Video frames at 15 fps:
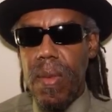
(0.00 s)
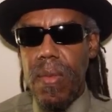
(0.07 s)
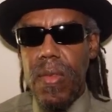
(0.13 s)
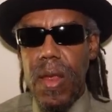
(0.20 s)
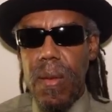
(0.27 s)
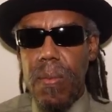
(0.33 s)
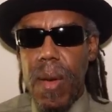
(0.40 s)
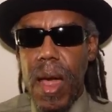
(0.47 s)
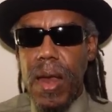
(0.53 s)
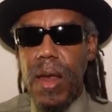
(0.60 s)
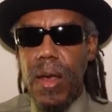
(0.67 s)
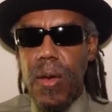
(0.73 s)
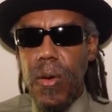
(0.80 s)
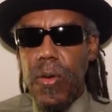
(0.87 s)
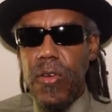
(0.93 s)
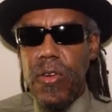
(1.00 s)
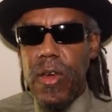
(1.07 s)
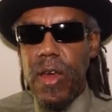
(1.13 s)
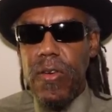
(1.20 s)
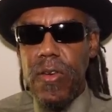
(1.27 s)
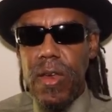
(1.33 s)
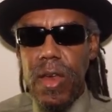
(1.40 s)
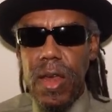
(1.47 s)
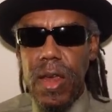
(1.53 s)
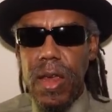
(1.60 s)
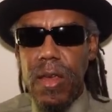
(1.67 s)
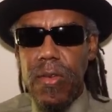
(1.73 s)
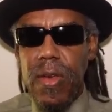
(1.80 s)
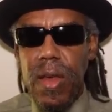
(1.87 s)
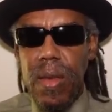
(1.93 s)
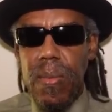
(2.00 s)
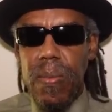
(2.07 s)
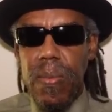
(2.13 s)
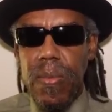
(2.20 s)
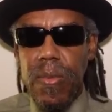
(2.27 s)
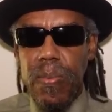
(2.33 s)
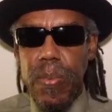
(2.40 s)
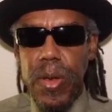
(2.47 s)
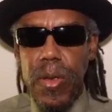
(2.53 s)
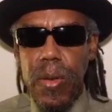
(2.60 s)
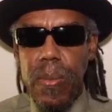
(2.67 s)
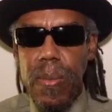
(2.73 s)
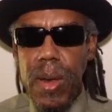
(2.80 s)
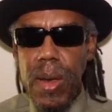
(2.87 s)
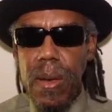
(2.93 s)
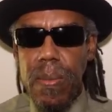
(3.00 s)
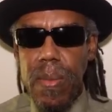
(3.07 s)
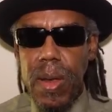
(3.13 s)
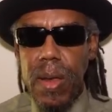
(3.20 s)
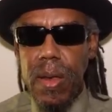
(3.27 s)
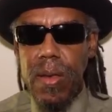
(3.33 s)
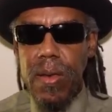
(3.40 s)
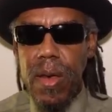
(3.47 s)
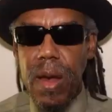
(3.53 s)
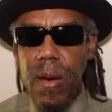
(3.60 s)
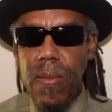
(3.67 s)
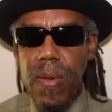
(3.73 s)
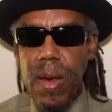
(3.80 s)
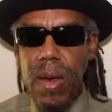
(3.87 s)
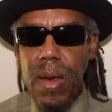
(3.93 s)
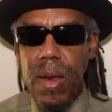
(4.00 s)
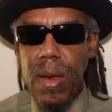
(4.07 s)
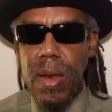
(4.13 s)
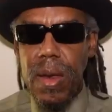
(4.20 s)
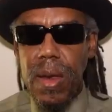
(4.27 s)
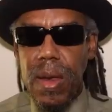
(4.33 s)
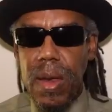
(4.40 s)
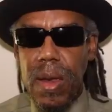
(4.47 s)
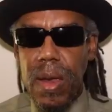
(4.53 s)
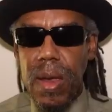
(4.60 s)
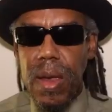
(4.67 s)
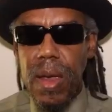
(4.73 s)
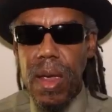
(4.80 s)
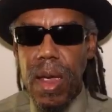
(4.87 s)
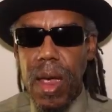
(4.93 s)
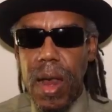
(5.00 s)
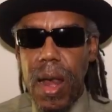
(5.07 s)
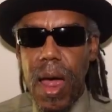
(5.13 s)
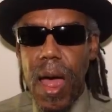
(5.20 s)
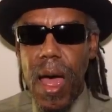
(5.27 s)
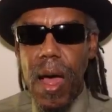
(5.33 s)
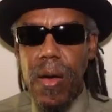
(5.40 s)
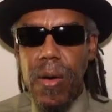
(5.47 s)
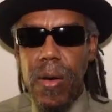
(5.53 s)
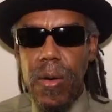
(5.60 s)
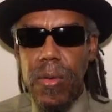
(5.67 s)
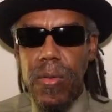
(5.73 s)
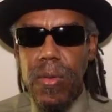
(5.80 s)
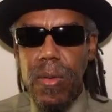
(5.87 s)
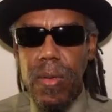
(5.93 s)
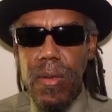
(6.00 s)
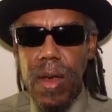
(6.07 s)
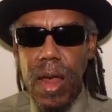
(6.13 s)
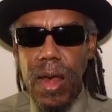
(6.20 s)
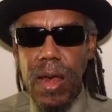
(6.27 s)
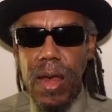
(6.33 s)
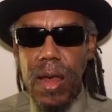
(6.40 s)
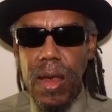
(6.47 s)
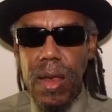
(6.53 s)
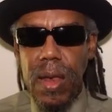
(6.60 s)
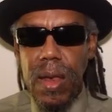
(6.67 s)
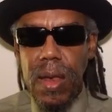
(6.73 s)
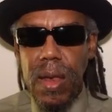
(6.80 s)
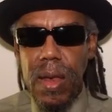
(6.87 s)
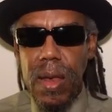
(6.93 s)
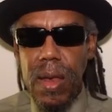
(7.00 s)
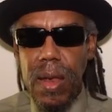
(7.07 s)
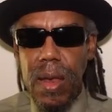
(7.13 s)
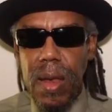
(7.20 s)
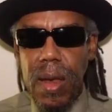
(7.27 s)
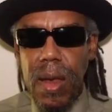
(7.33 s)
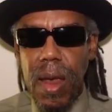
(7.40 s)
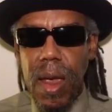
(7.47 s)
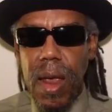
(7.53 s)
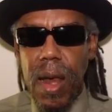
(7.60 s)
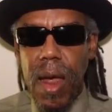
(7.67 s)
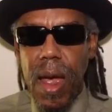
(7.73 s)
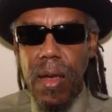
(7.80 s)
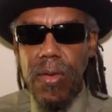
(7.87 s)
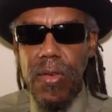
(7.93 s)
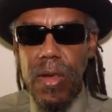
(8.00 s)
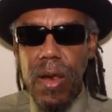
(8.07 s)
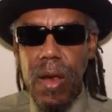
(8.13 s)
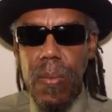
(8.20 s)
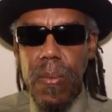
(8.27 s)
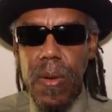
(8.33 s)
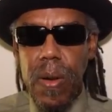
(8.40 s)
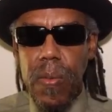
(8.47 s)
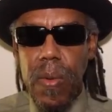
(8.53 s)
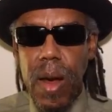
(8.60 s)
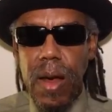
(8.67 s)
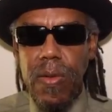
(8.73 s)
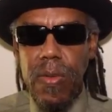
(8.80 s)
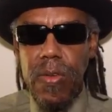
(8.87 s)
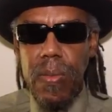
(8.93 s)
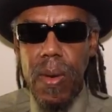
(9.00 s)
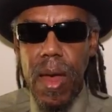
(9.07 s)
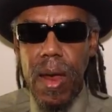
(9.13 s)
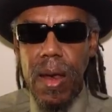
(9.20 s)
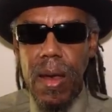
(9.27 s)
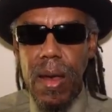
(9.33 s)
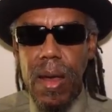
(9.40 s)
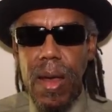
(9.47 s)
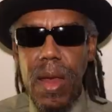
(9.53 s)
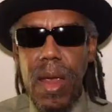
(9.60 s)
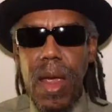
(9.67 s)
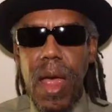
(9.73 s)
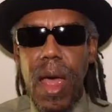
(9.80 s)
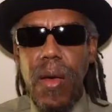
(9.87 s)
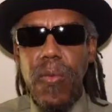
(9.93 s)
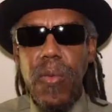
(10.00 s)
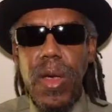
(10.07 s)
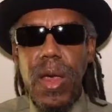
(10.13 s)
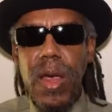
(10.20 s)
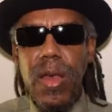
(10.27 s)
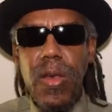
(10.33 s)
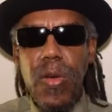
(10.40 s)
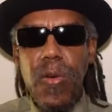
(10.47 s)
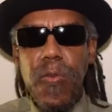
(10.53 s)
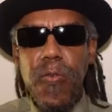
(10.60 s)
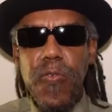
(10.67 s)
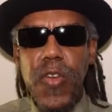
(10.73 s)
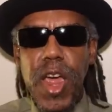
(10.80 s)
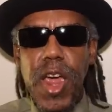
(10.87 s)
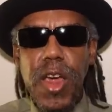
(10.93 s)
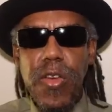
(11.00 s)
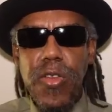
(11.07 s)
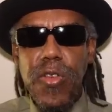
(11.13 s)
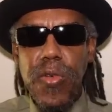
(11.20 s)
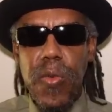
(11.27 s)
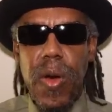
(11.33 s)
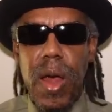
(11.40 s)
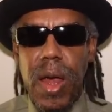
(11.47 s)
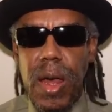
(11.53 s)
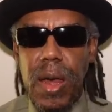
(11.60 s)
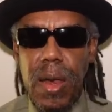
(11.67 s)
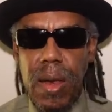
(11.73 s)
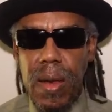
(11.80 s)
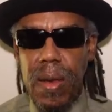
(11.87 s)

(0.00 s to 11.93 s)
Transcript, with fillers: Then my negotiation is build me a military and I'll go take it and I'll sit up in a righteous matter and we can do fair trade